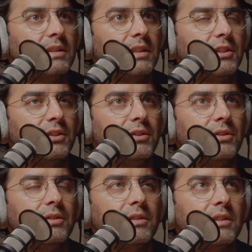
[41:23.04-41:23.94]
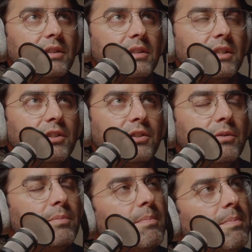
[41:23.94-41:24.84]
Did you
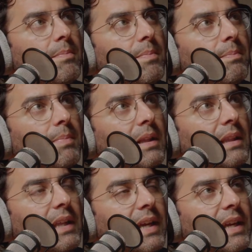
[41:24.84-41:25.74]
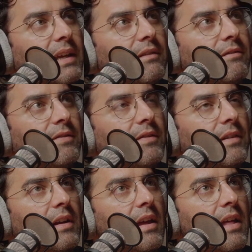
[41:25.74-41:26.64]
believe
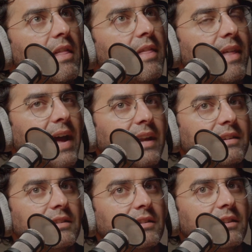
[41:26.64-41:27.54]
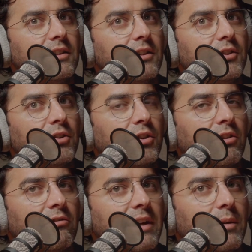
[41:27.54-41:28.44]
that your
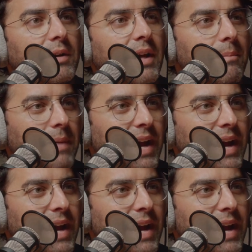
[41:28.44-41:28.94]
career would come